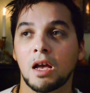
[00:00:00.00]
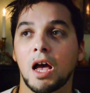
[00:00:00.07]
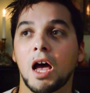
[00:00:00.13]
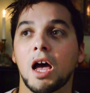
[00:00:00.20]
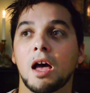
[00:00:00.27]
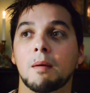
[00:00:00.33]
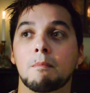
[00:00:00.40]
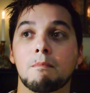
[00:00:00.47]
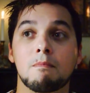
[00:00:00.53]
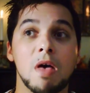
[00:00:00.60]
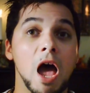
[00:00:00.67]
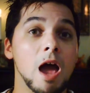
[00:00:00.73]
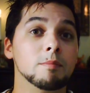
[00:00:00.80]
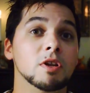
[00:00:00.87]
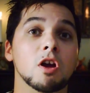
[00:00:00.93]
Um,
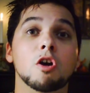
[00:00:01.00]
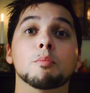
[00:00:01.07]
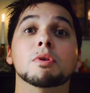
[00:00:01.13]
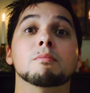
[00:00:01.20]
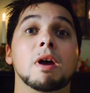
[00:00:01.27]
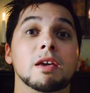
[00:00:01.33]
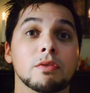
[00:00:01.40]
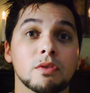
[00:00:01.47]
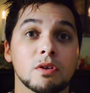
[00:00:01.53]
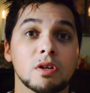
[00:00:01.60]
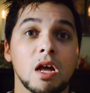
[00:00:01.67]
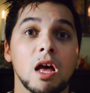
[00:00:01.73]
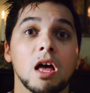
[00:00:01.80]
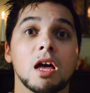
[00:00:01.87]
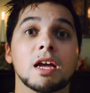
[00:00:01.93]
I'm going to open my third
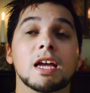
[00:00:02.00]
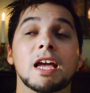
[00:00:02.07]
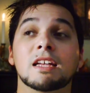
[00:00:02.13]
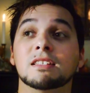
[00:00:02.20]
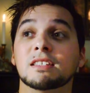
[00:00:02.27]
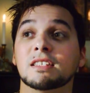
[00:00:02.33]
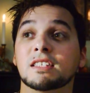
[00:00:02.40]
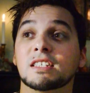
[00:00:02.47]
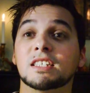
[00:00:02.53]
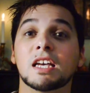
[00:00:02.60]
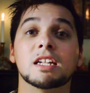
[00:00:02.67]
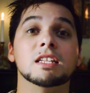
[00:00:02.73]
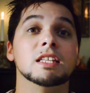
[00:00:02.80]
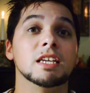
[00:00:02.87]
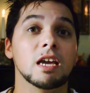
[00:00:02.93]
eye and
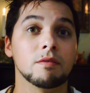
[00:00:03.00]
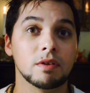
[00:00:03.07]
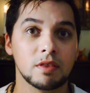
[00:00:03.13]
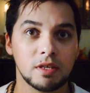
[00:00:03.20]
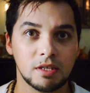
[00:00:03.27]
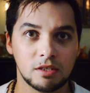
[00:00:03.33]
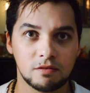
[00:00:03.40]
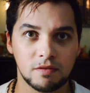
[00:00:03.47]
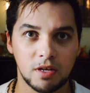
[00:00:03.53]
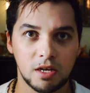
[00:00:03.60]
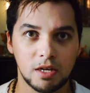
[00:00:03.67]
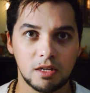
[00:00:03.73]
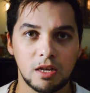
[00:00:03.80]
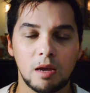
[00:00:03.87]
suddenly everything's fine.